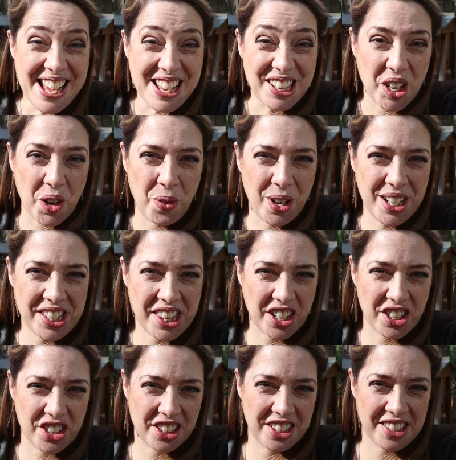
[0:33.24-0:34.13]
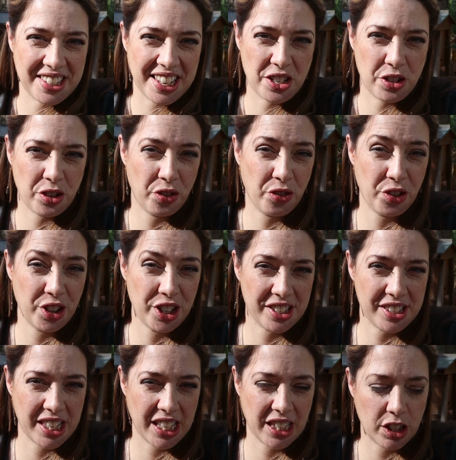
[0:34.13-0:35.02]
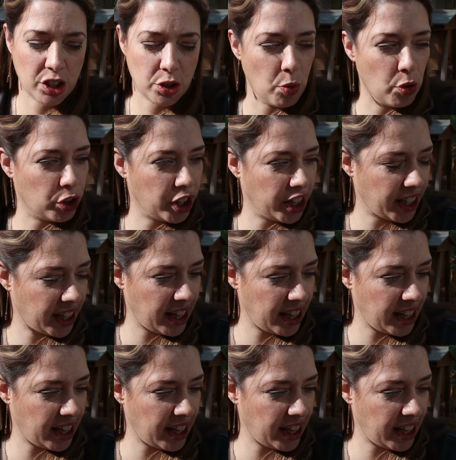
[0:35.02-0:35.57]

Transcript: So I went to the garden centre first thing this morning.